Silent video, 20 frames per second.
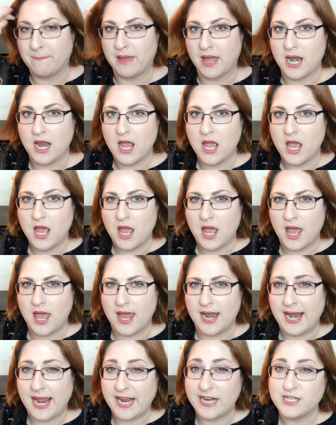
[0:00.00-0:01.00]
But
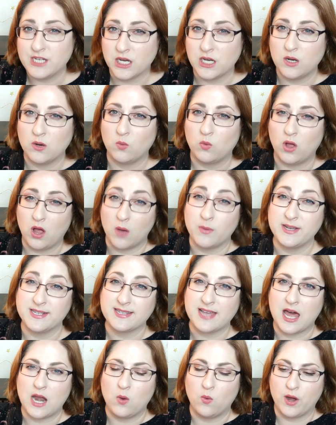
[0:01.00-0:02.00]
an agent will always
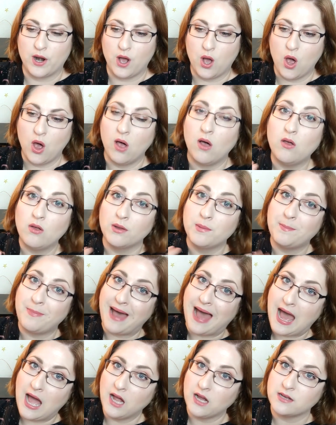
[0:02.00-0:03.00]
kind of want to hold
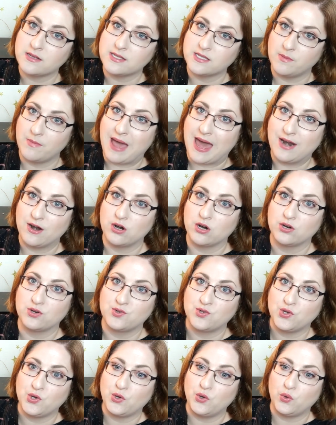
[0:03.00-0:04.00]
back some
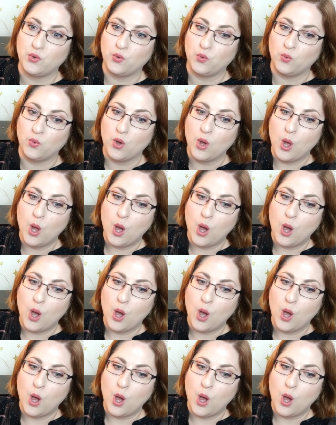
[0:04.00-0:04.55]
editors who